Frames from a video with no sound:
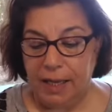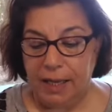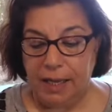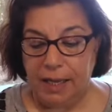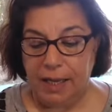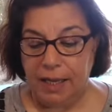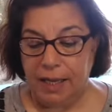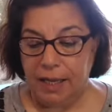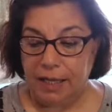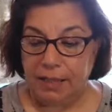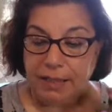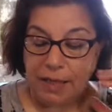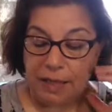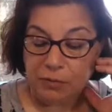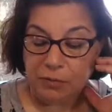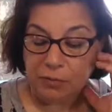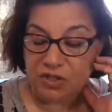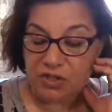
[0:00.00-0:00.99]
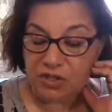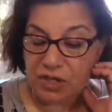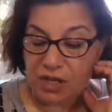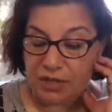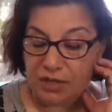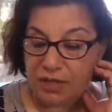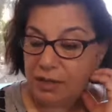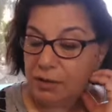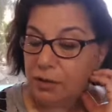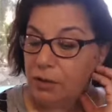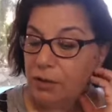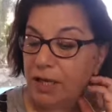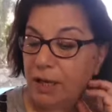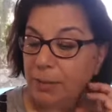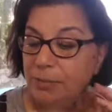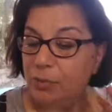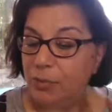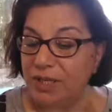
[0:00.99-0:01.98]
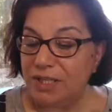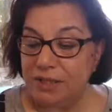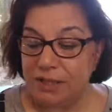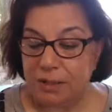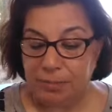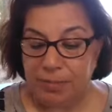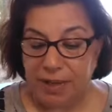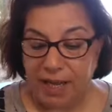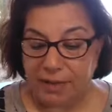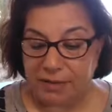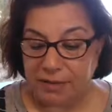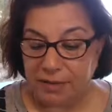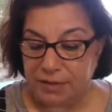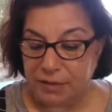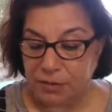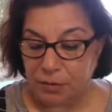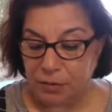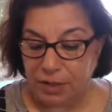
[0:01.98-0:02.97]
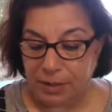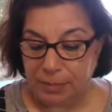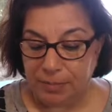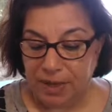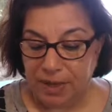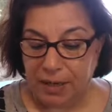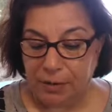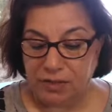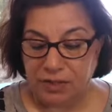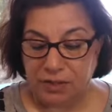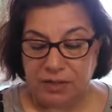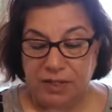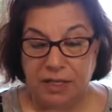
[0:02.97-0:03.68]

And I wish I can look up what the bat is all about.